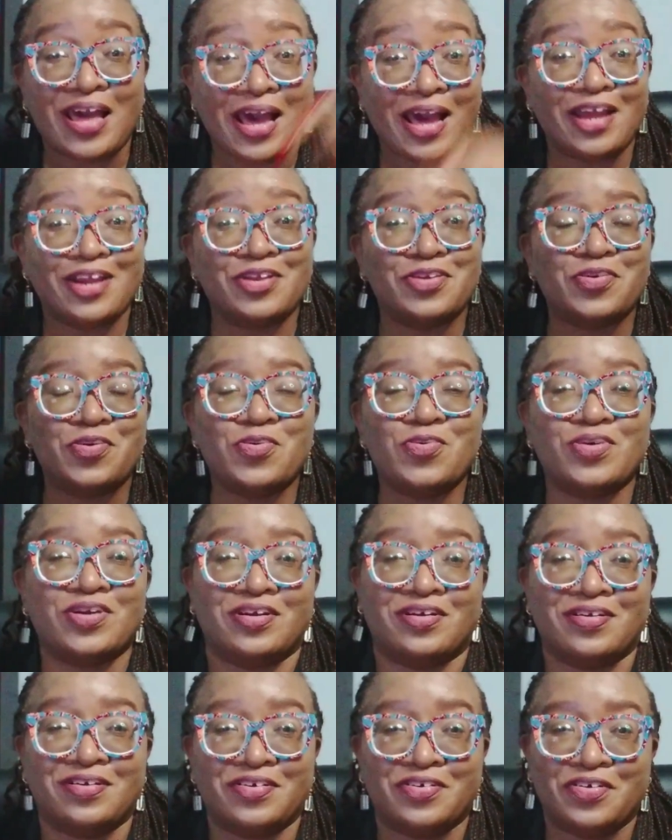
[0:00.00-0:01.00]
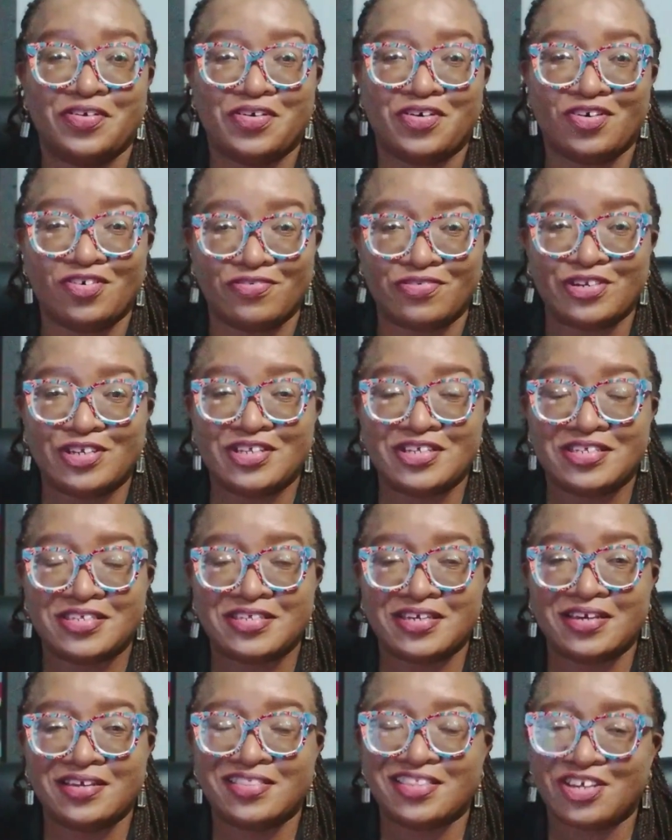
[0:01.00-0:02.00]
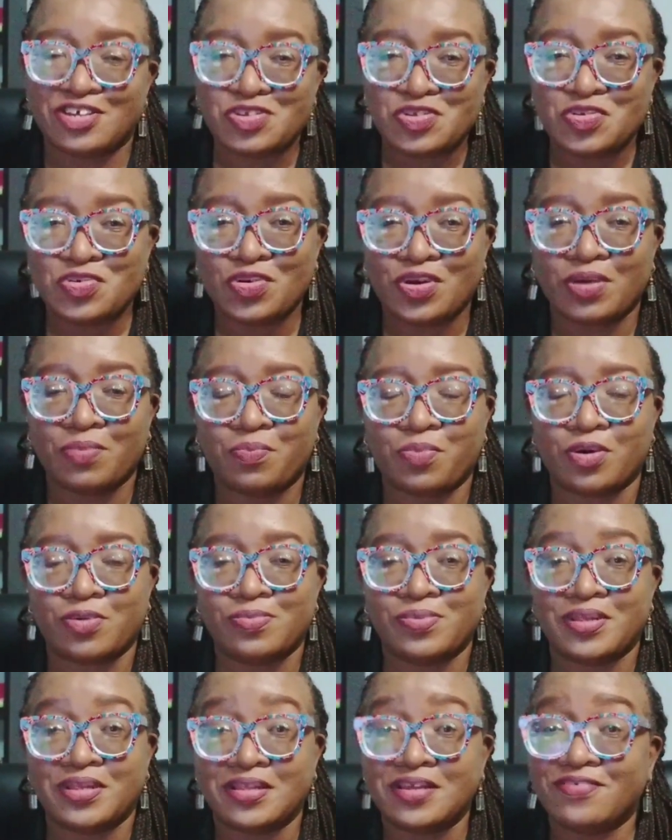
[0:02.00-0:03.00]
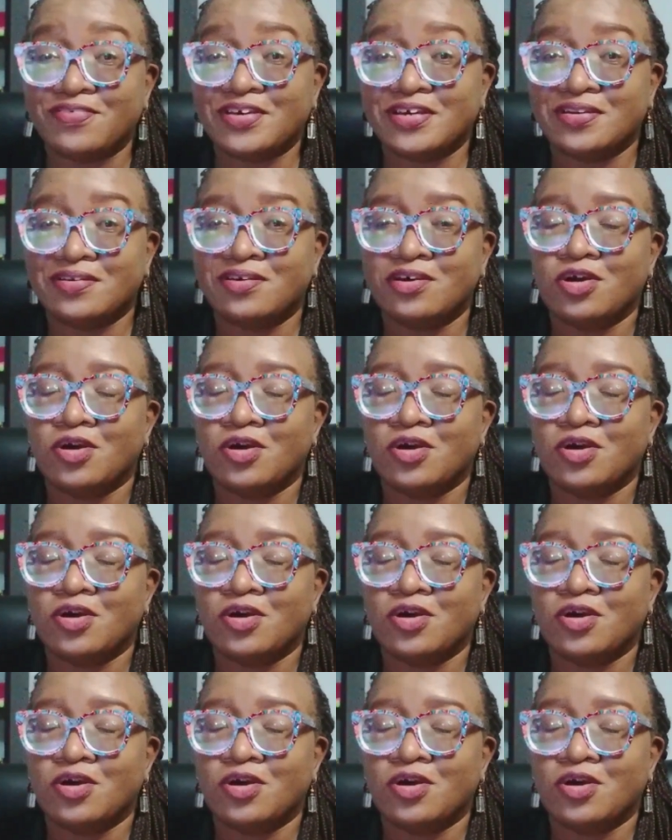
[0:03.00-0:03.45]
and an owner of real estate that you can probably live in,